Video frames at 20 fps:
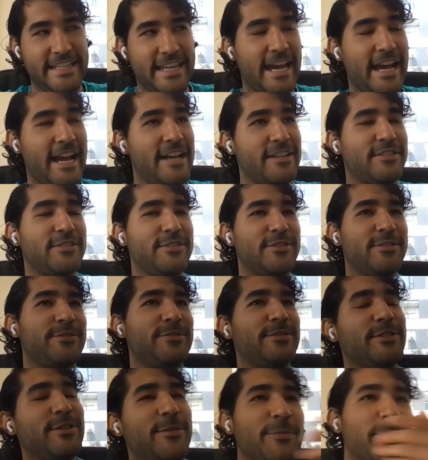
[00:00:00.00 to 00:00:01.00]
Yeah.
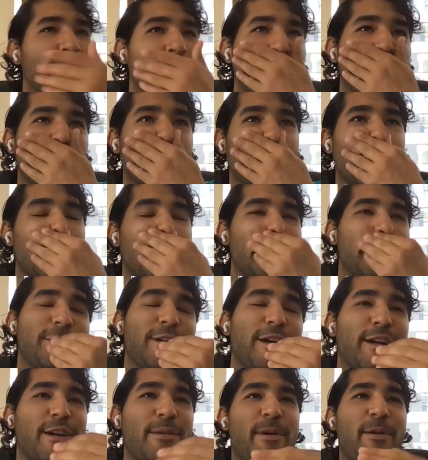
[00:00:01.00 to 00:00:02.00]
So, you know, just like we were
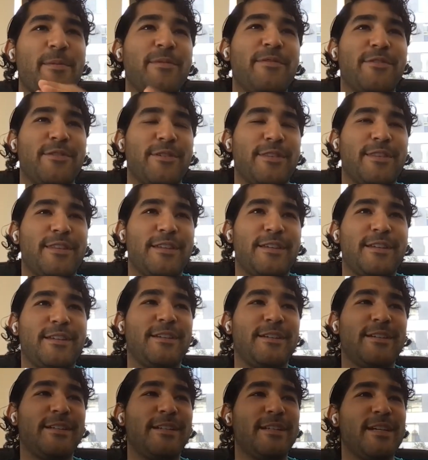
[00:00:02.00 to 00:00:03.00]
talking about before
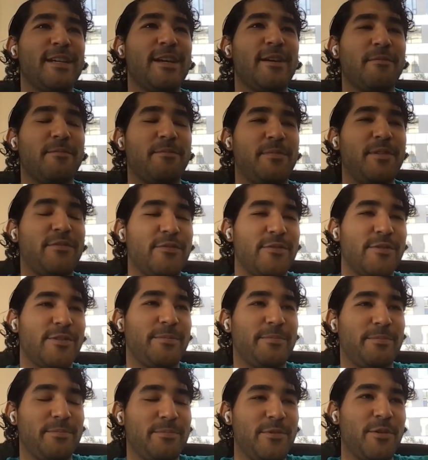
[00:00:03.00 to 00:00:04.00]
the, before,
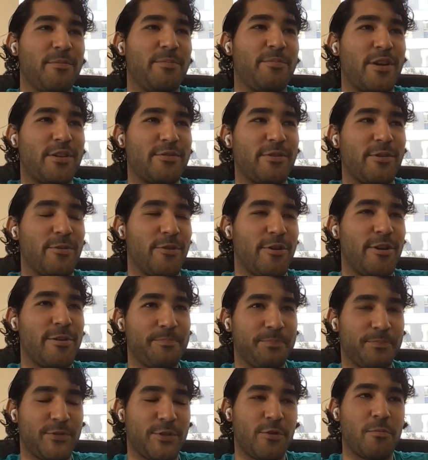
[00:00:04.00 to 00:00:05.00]
you know, press
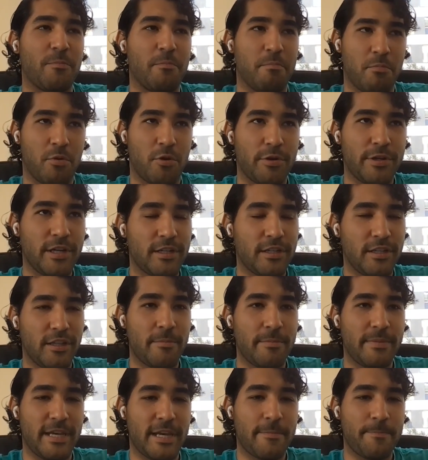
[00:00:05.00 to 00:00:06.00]
record. So born in
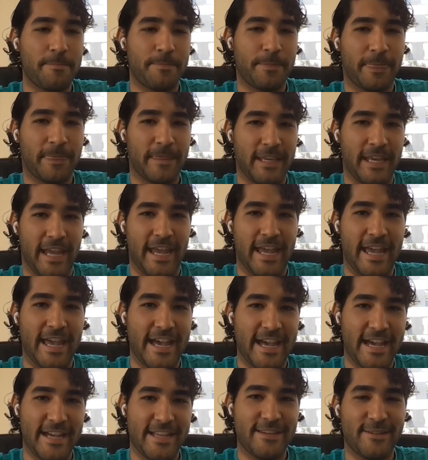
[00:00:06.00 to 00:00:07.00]
Colombia,
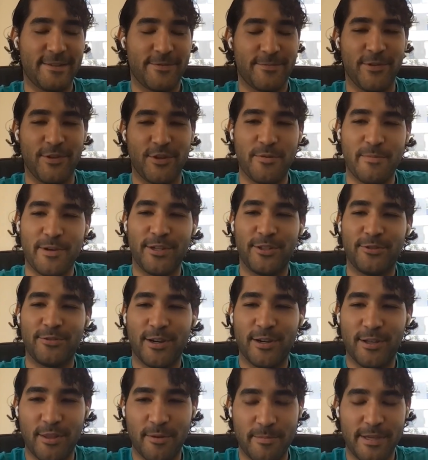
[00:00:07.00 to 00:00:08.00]
and you're married
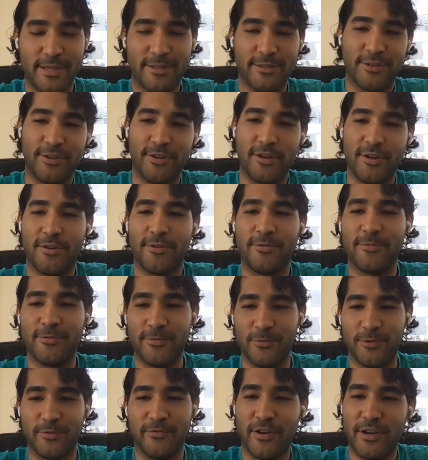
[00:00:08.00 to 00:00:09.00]
to a Colombian, so you know
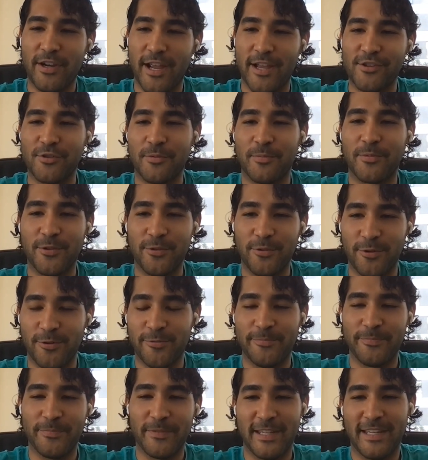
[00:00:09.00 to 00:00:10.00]
we're very
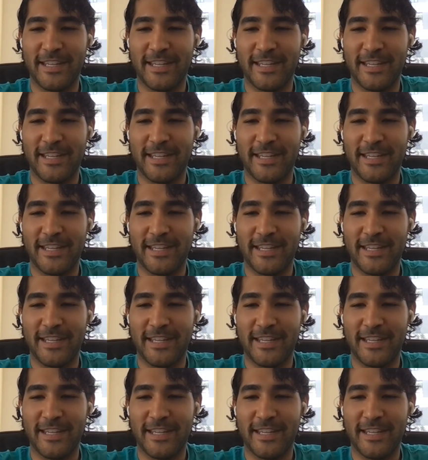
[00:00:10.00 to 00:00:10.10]
entrepreneurial.